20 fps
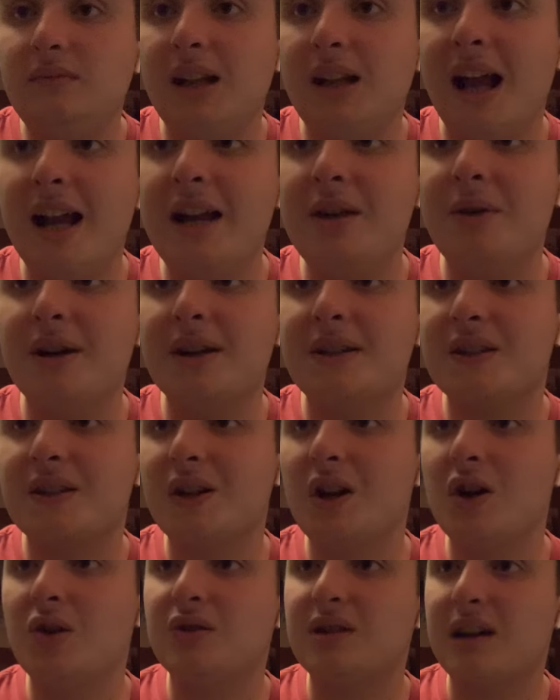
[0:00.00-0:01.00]
Anyway,
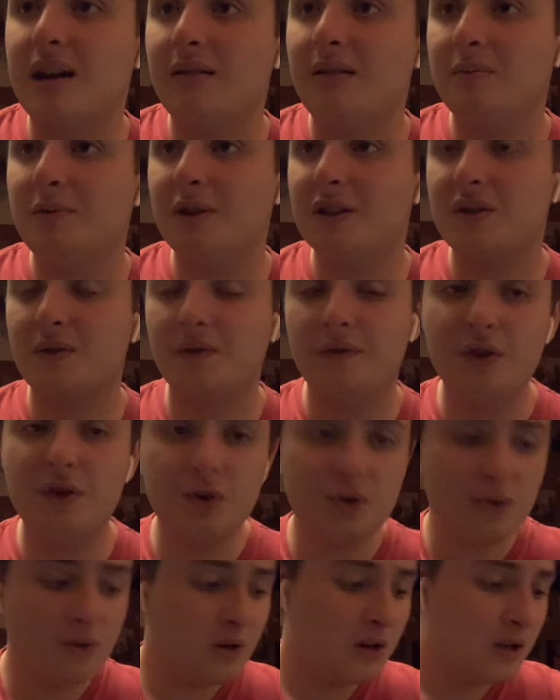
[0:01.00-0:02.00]
so Tomiplex
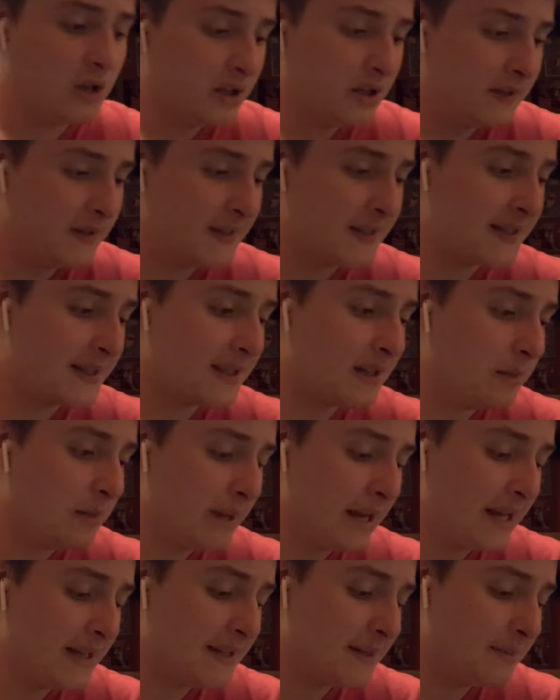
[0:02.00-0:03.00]
Review. This is an
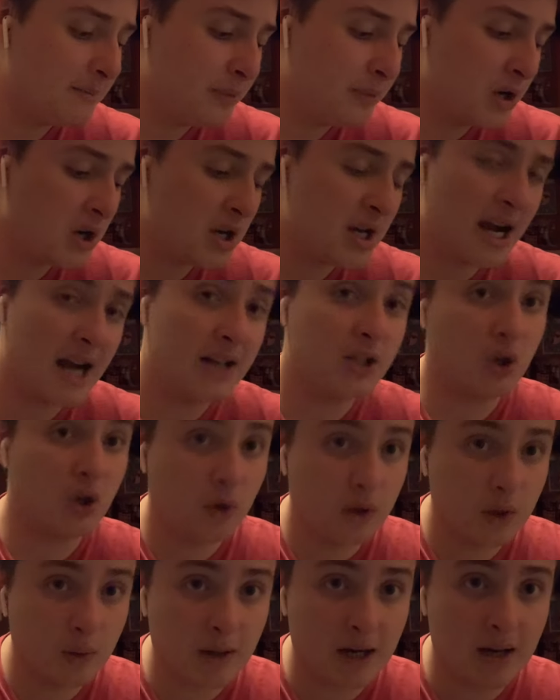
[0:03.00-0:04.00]
amazing book. I
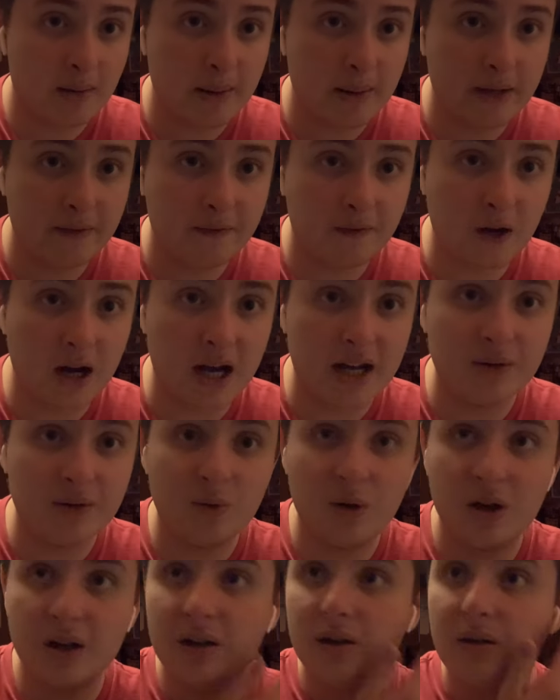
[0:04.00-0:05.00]
totally recommend it for
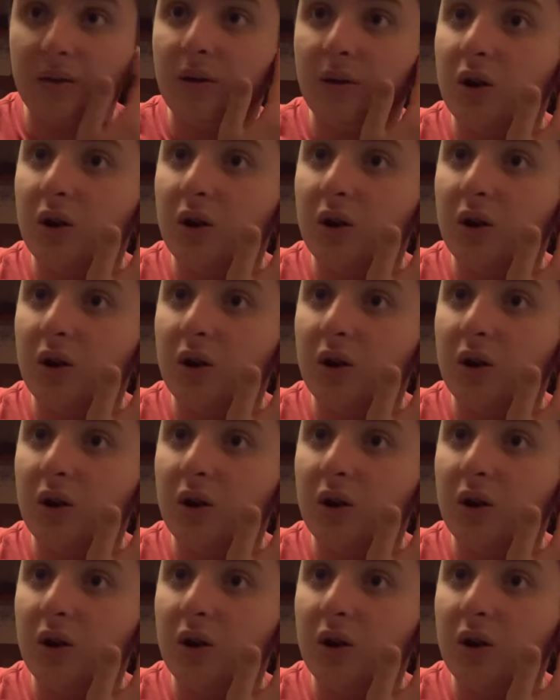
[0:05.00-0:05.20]
anyone.